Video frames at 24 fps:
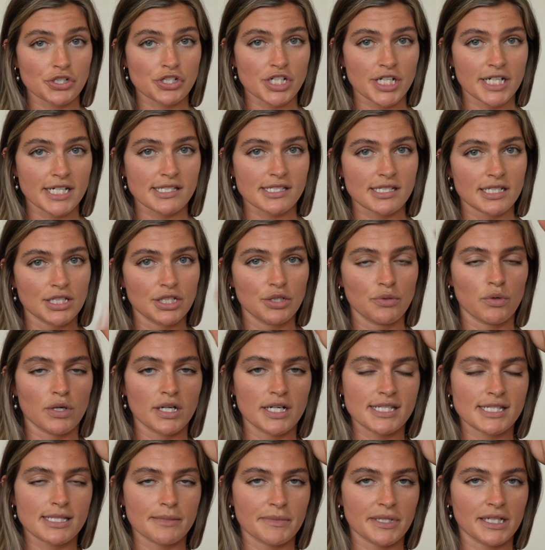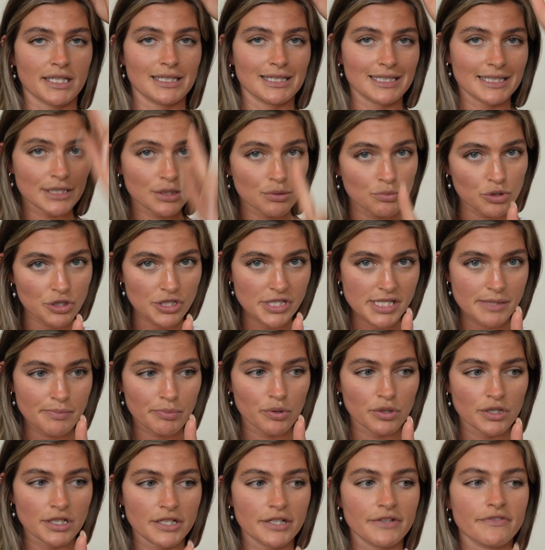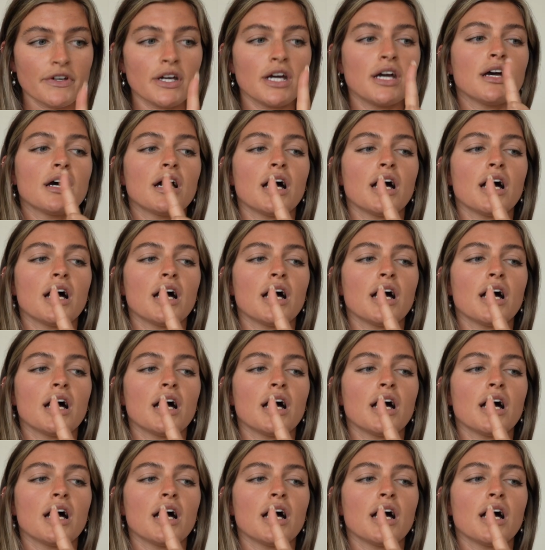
chest and you wanted something a little more supportive,